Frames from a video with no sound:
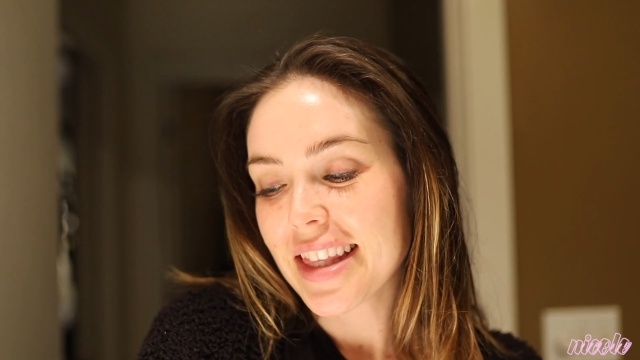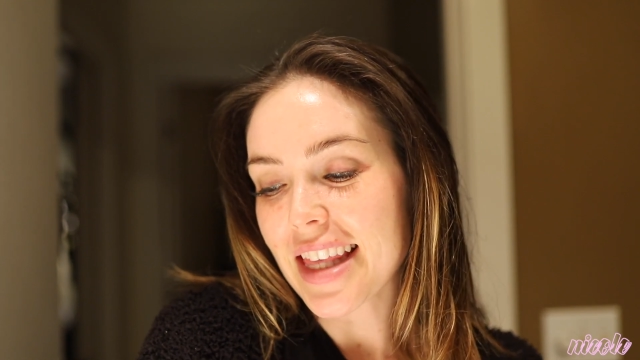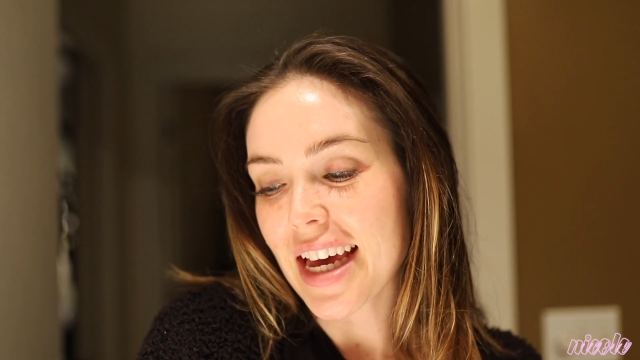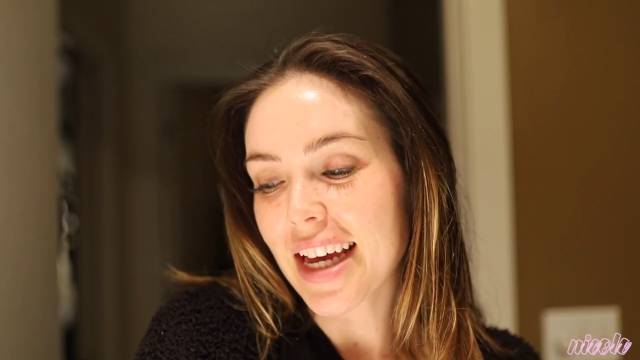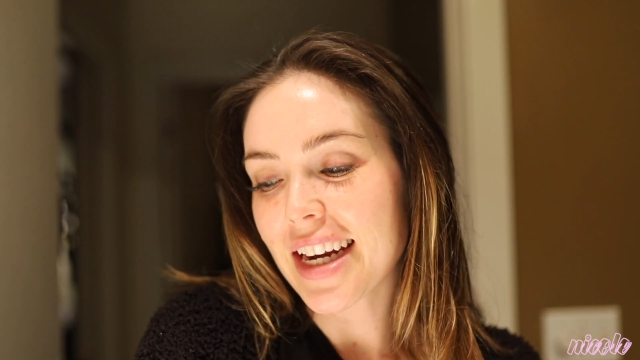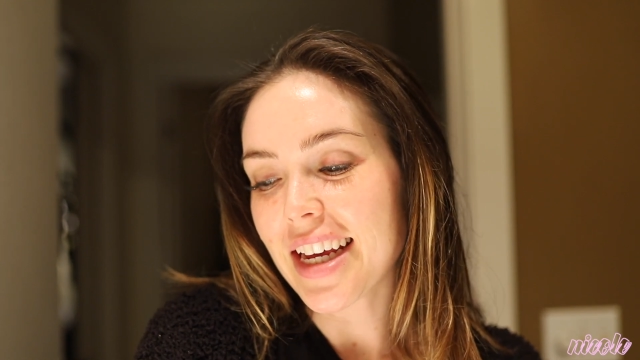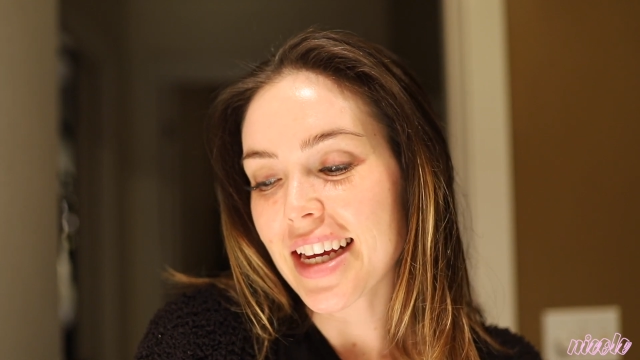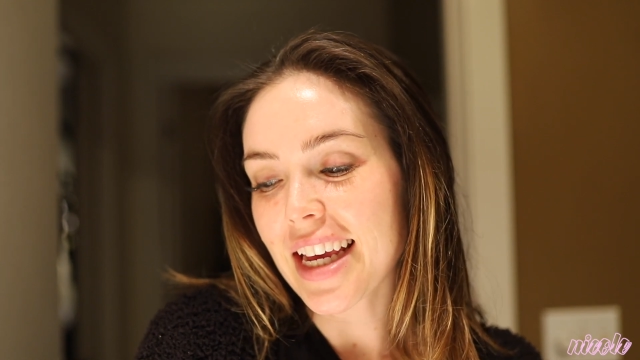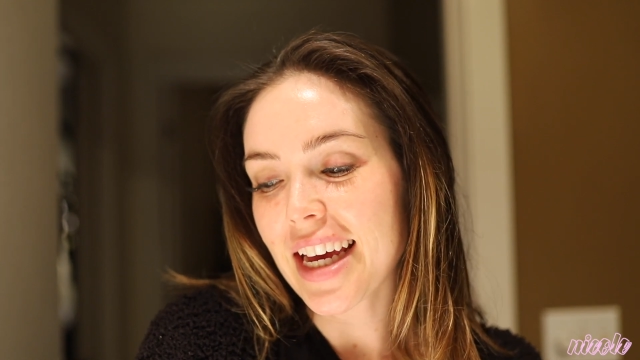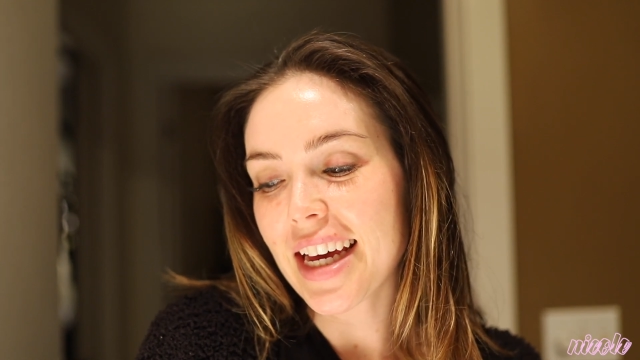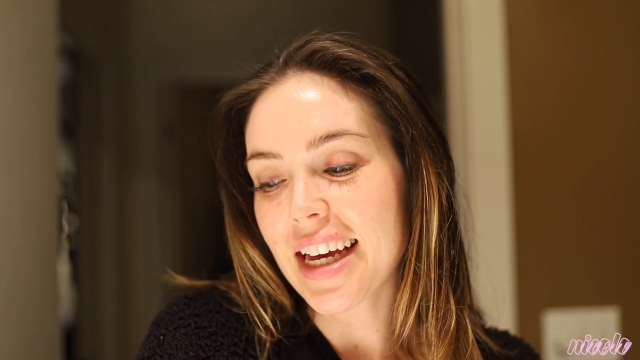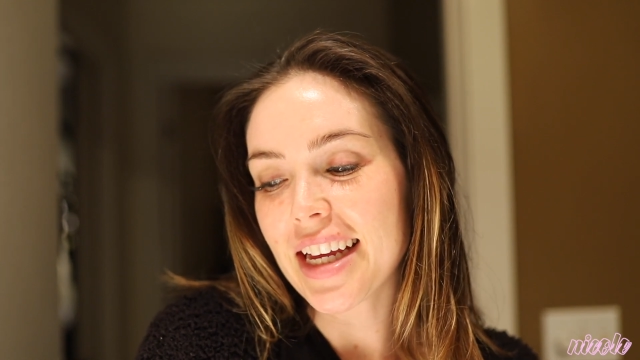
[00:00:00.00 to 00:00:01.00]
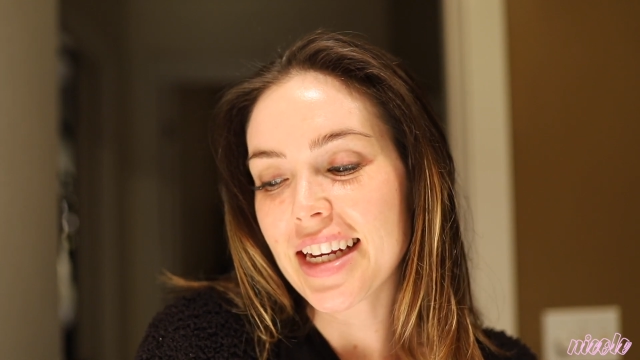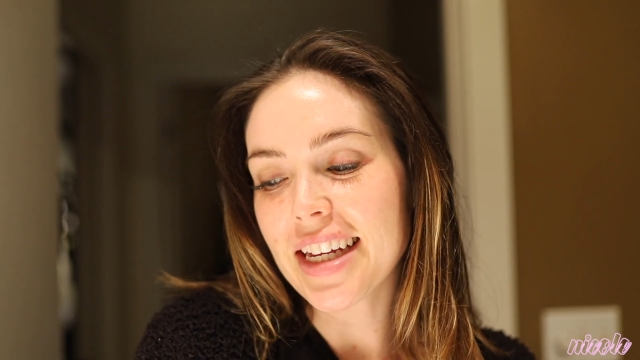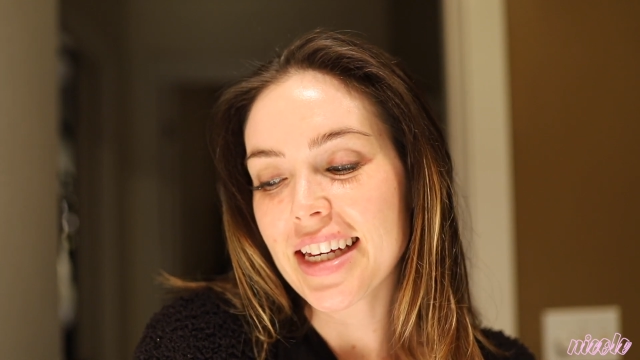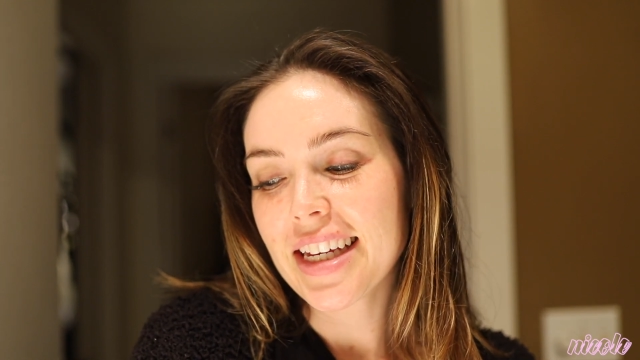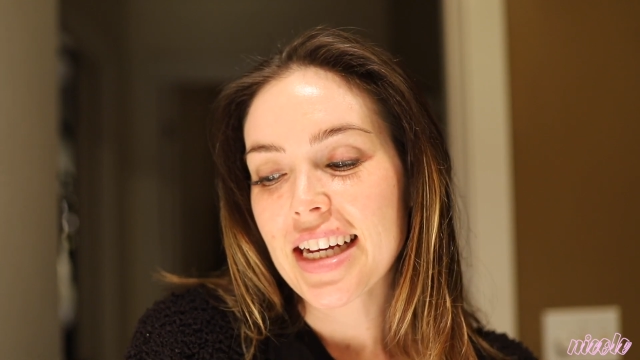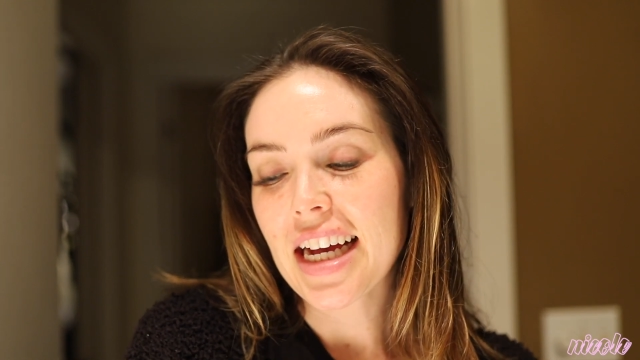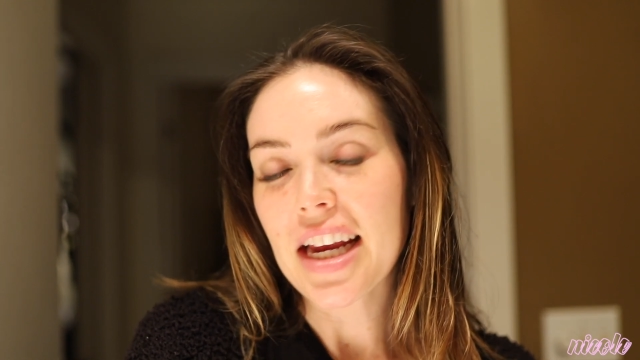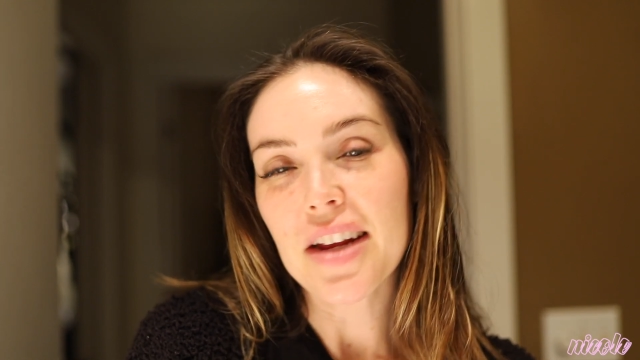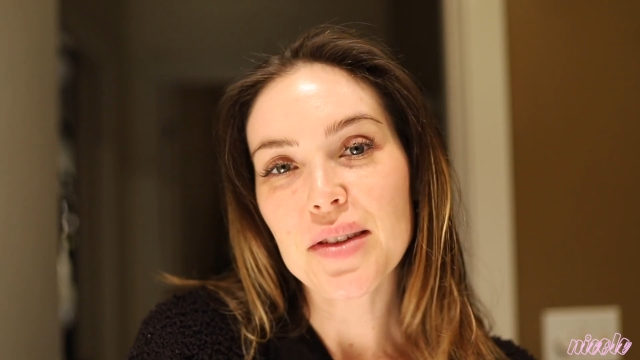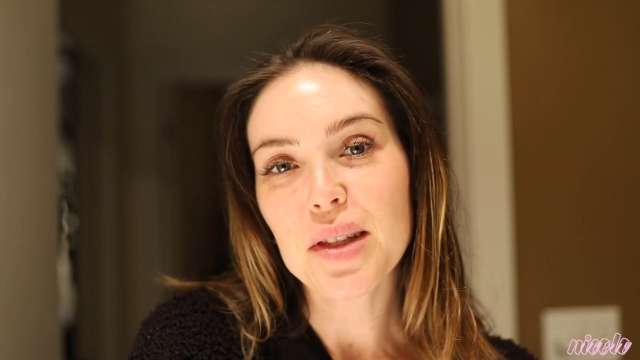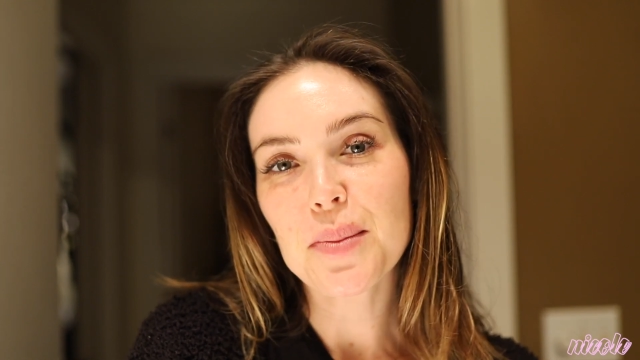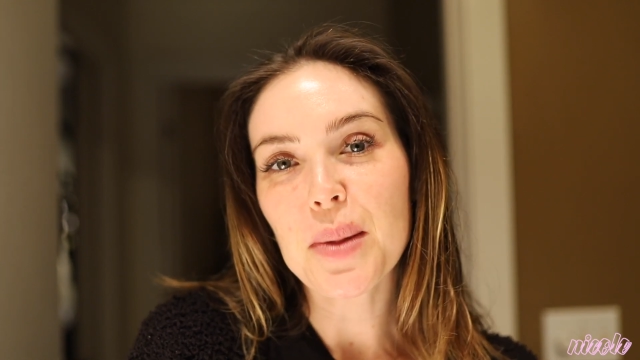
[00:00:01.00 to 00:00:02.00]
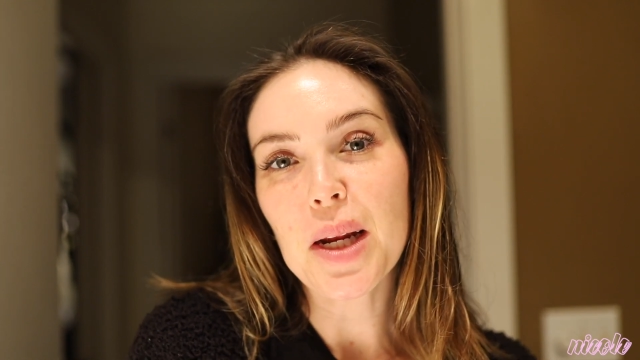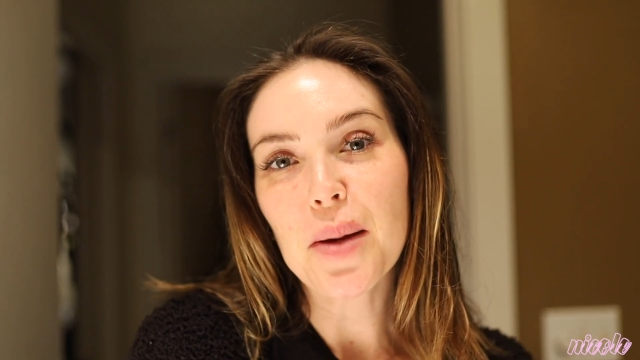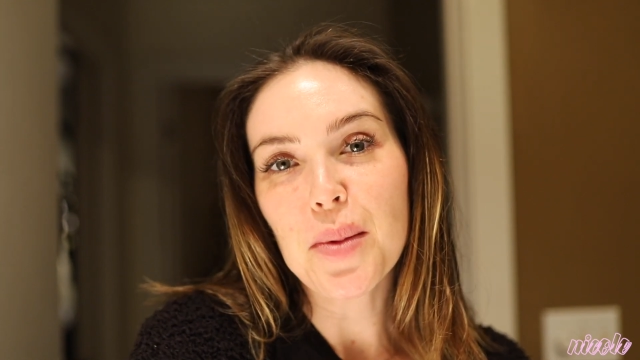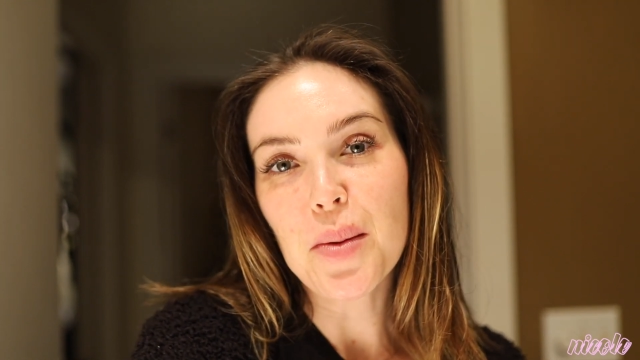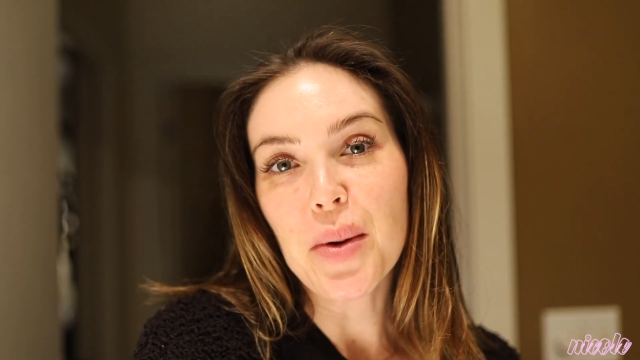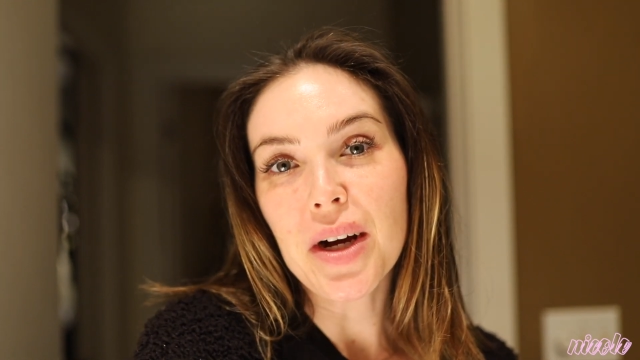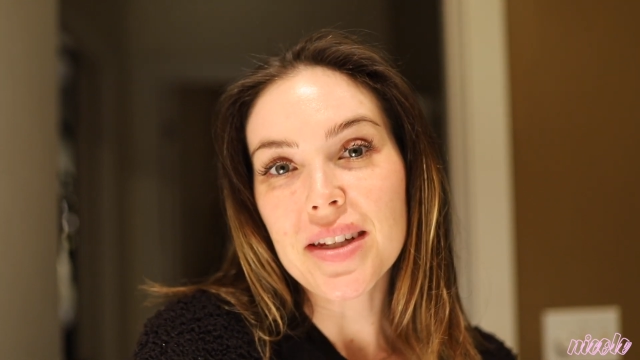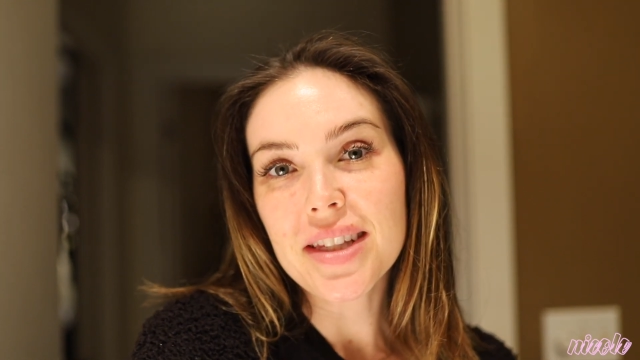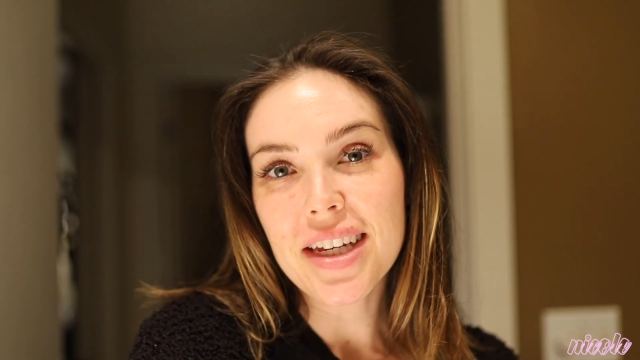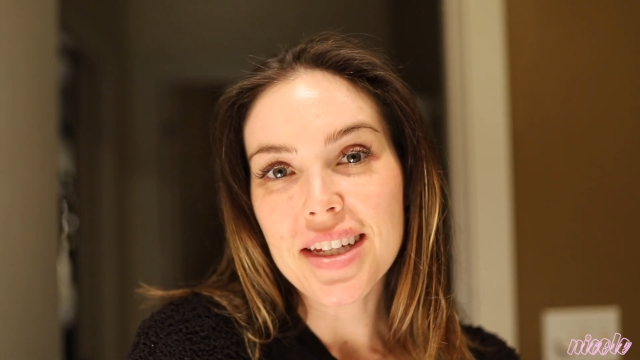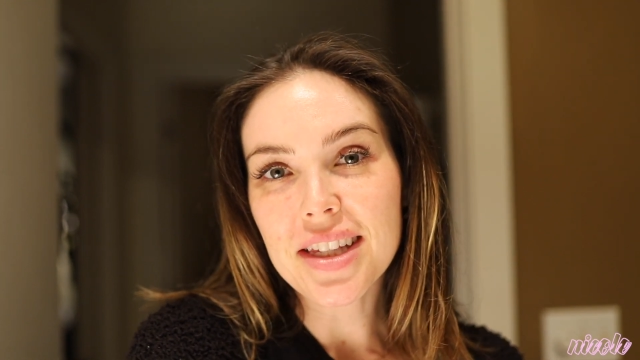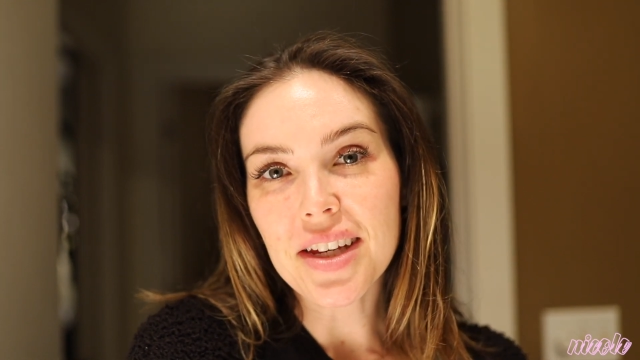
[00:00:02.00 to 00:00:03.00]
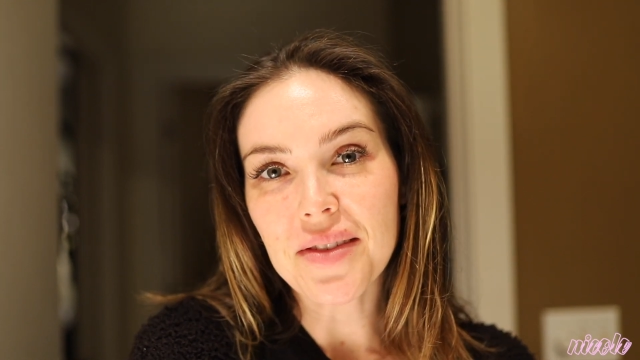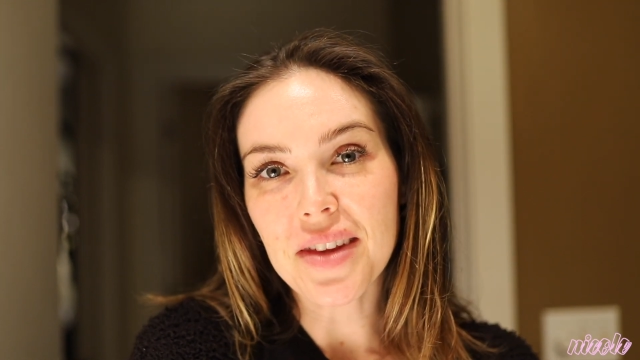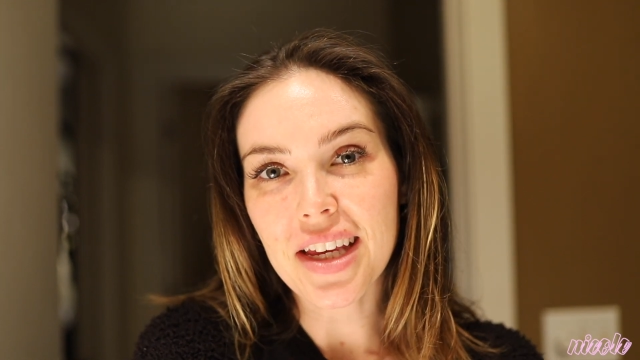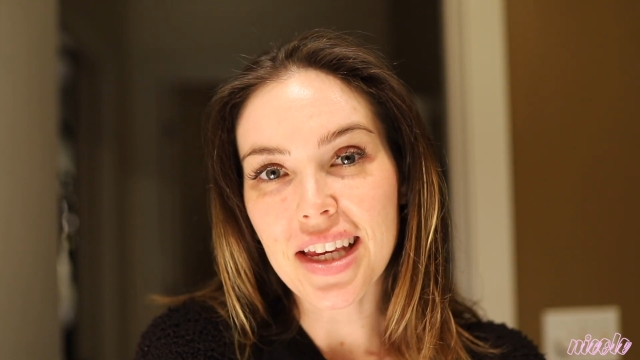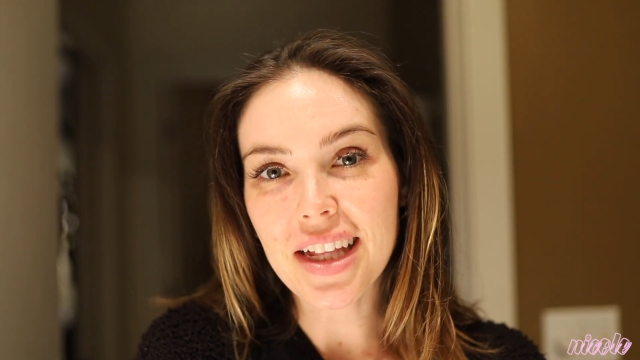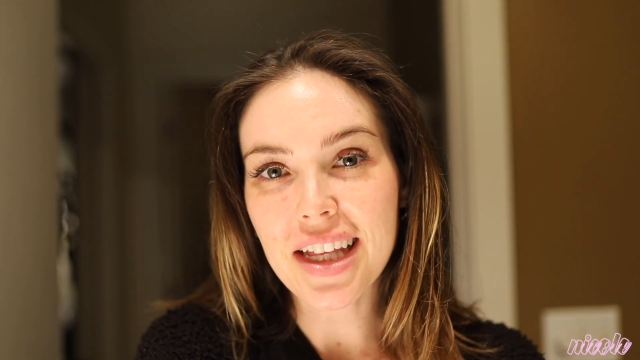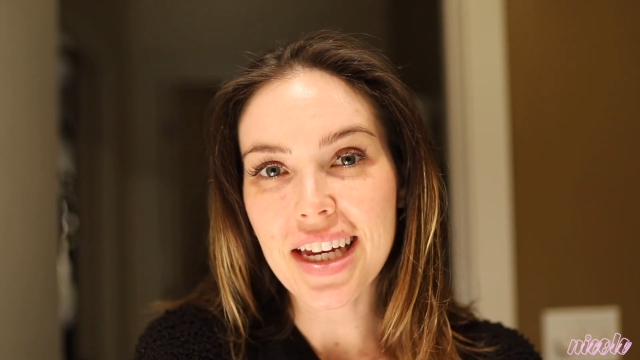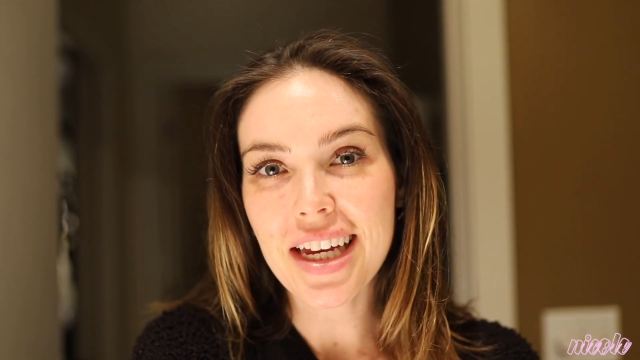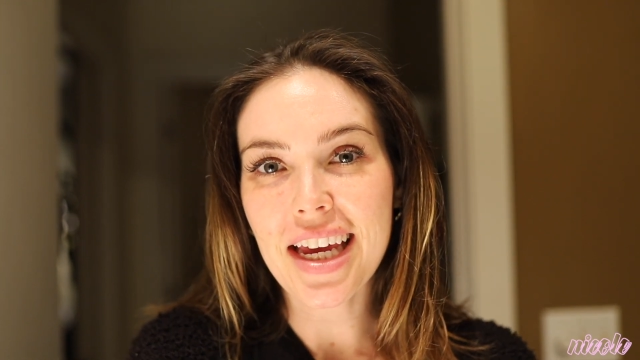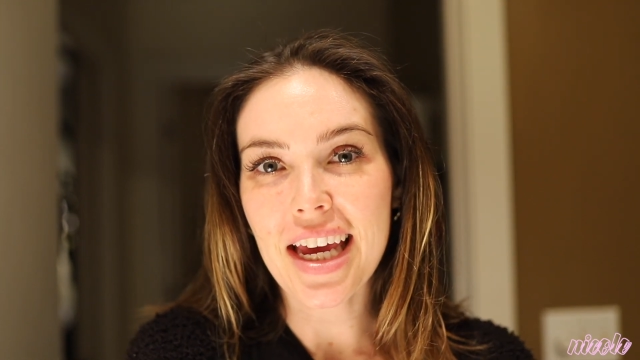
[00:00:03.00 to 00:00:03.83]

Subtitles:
that it can kind of speed up the process of the healing,